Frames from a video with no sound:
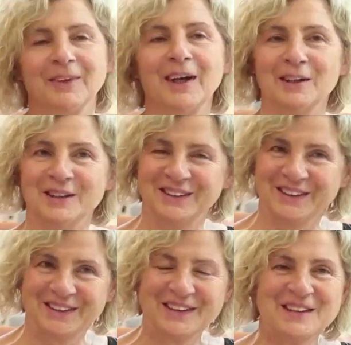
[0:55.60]
in
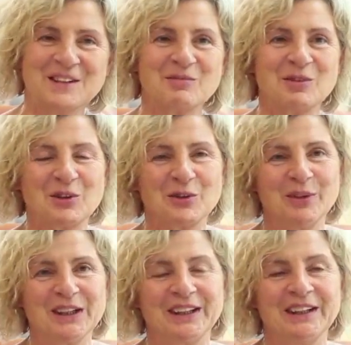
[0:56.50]
Rome. I
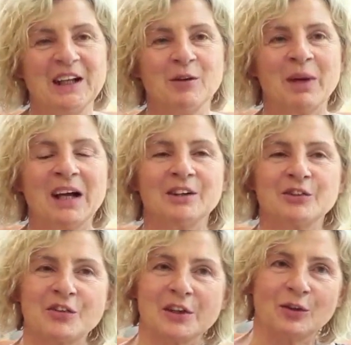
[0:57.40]
graduated in
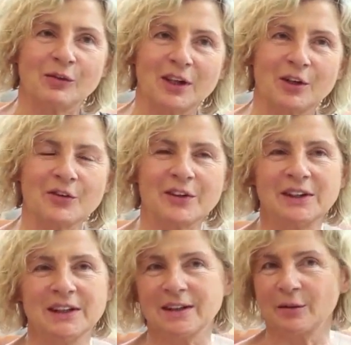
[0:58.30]
political science.
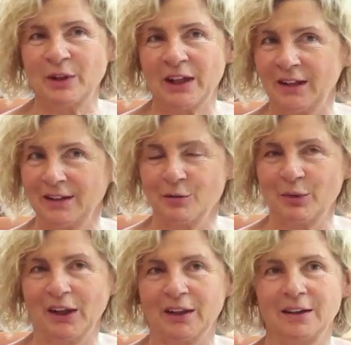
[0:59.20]
Oh, very well.
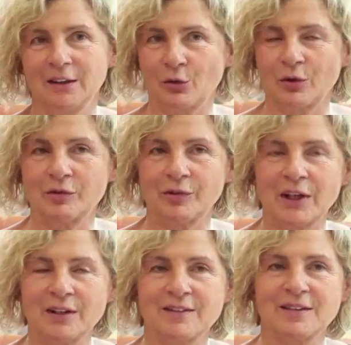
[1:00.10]

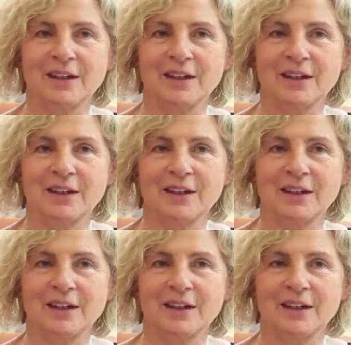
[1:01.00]
Was there